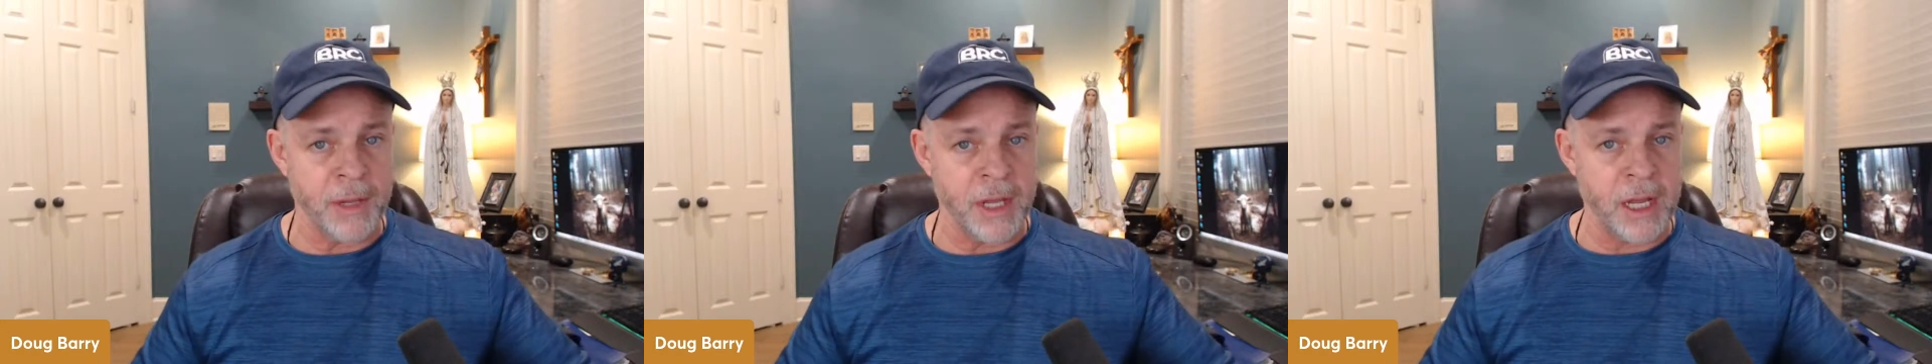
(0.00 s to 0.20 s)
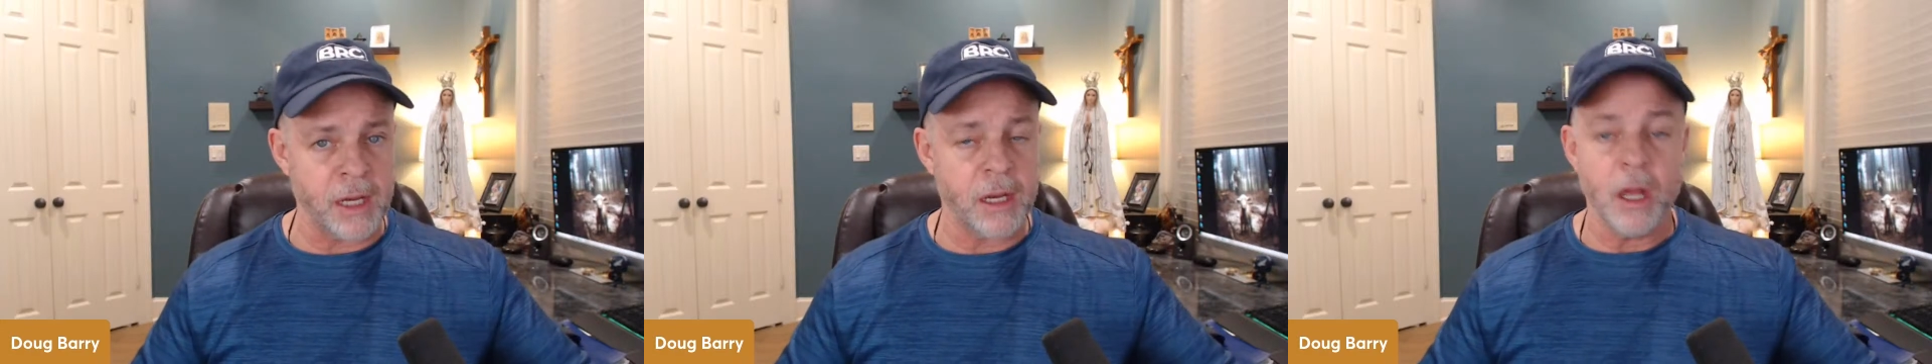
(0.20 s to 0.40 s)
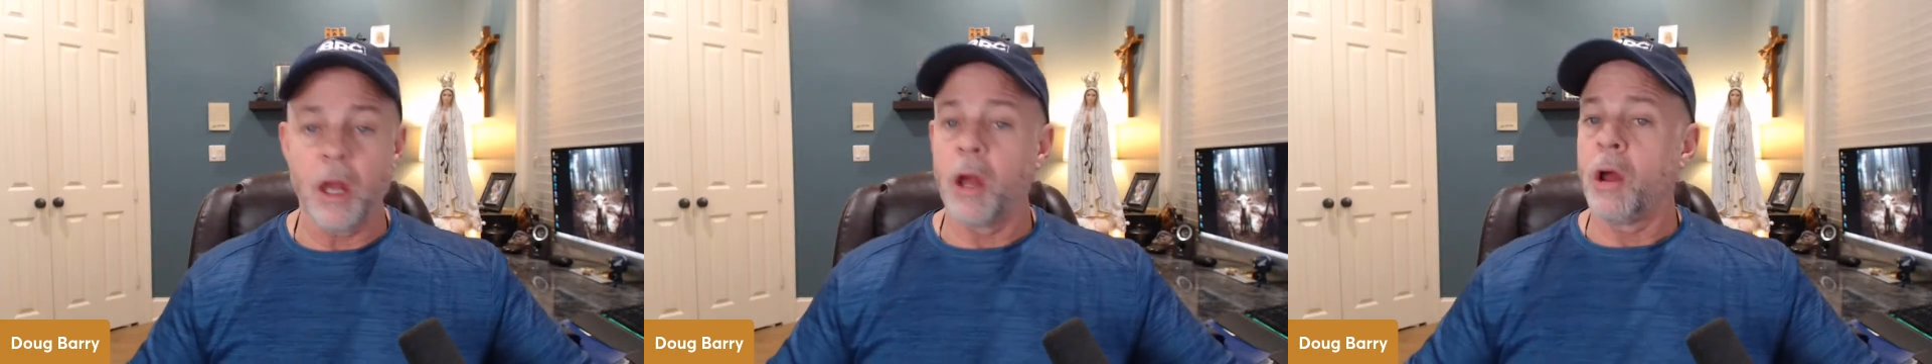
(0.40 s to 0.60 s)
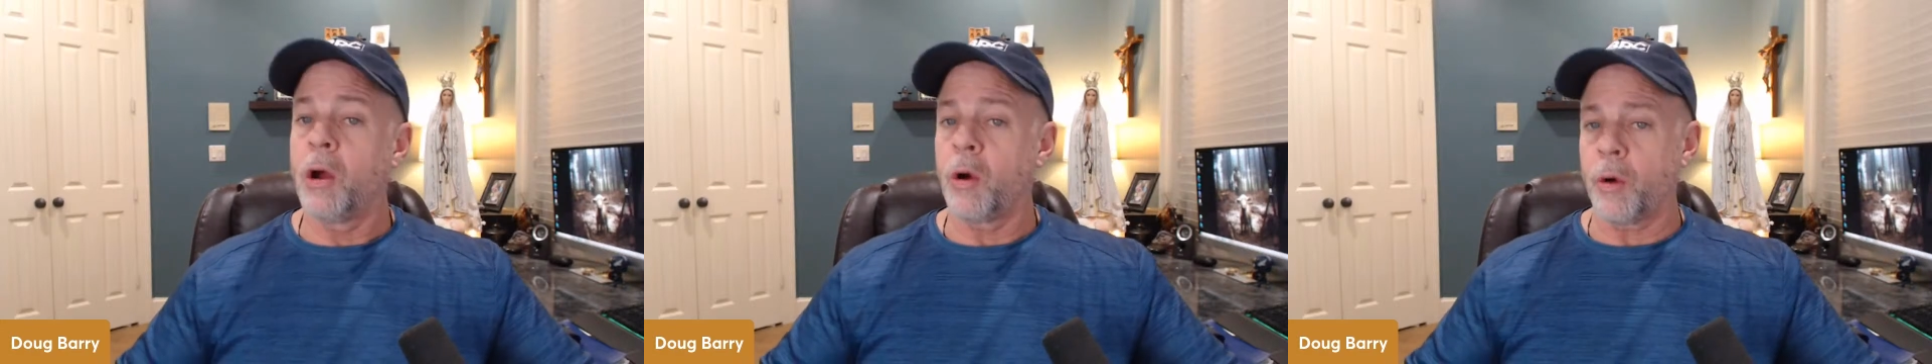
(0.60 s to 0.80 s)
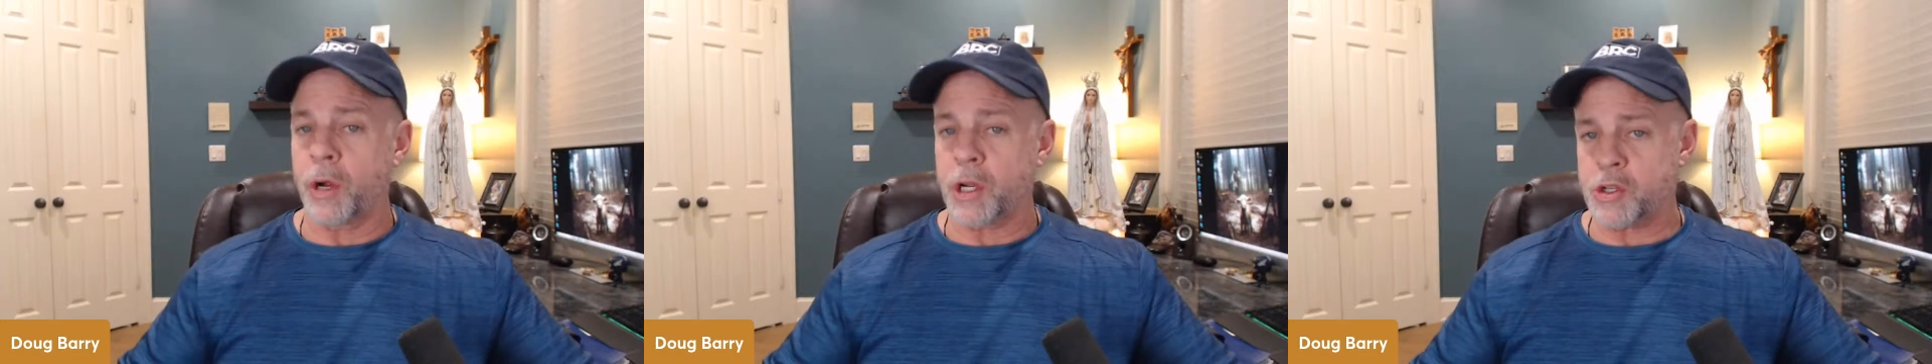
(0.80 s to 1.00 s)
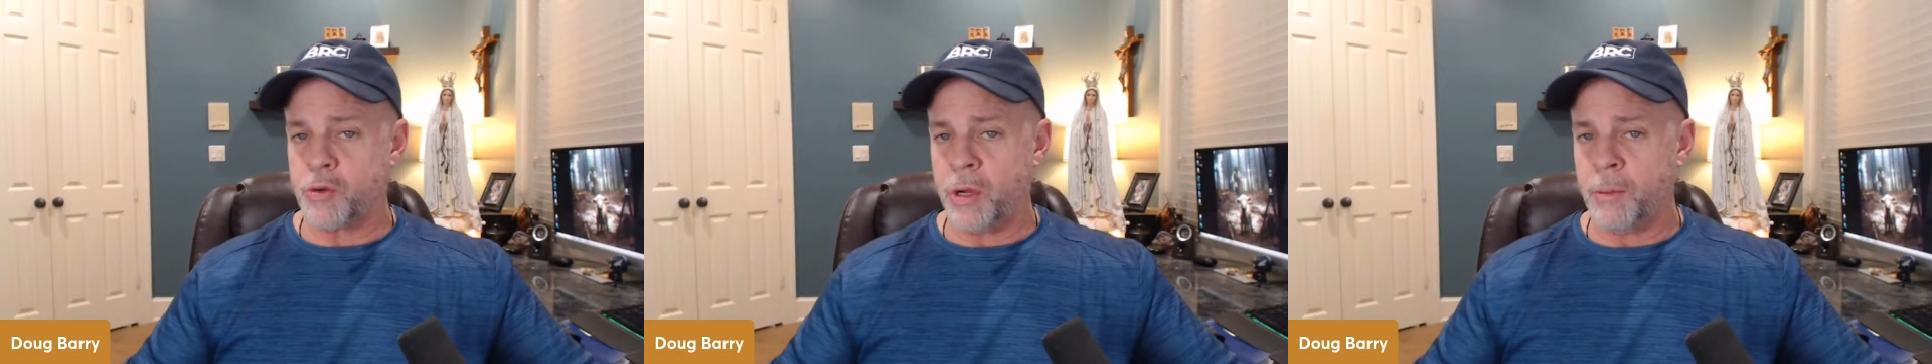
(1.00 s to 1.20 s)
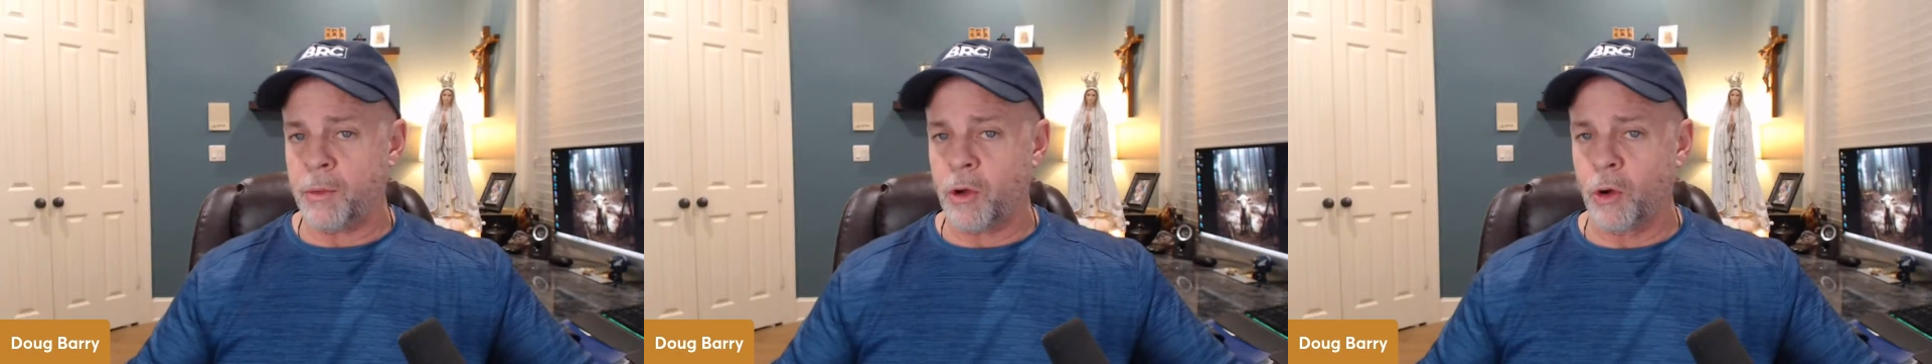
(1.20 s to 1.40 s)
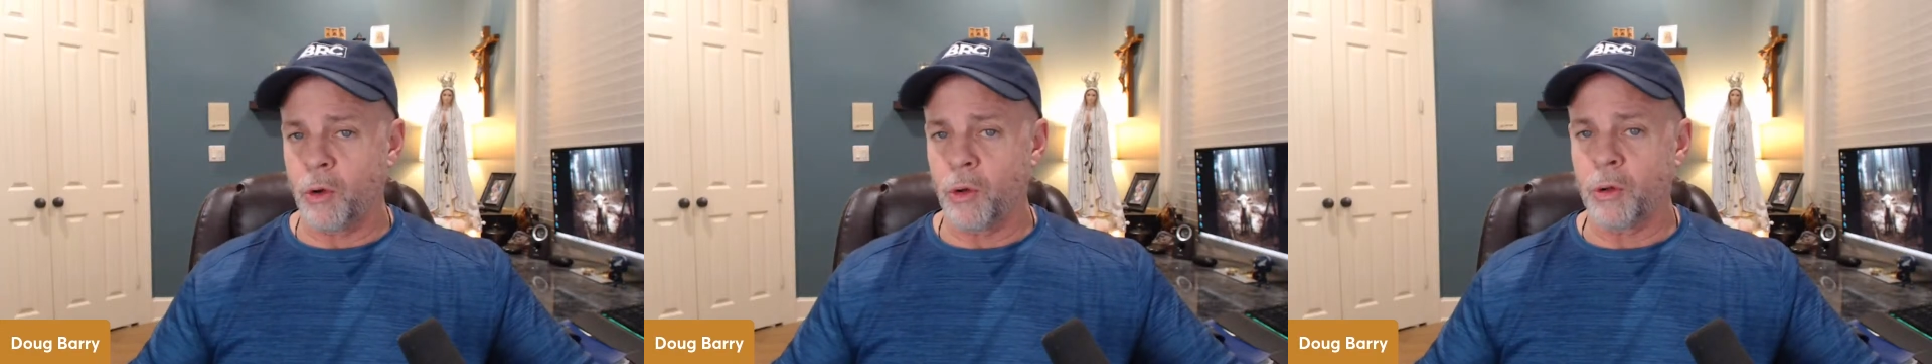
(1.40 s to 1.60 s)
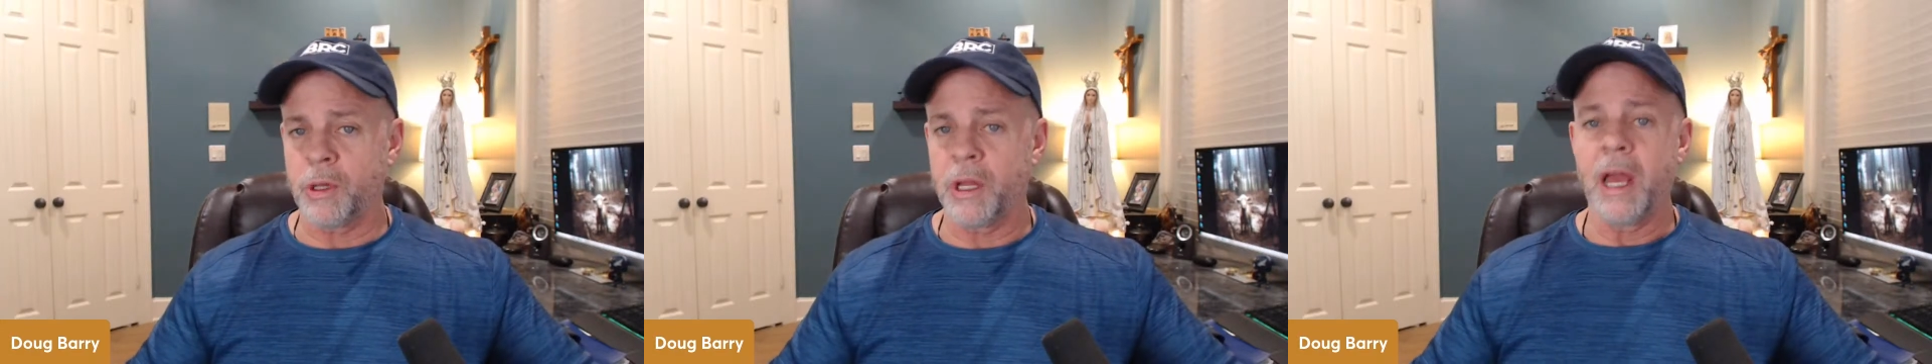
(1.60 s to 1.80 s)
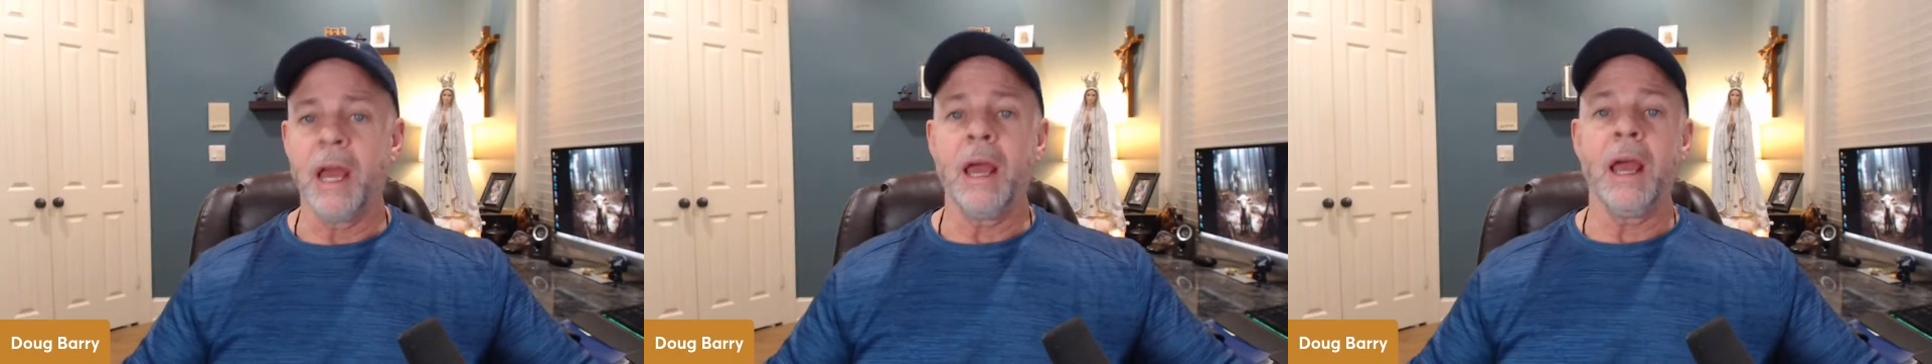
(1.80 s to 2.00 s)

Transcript: heat or extreme cold,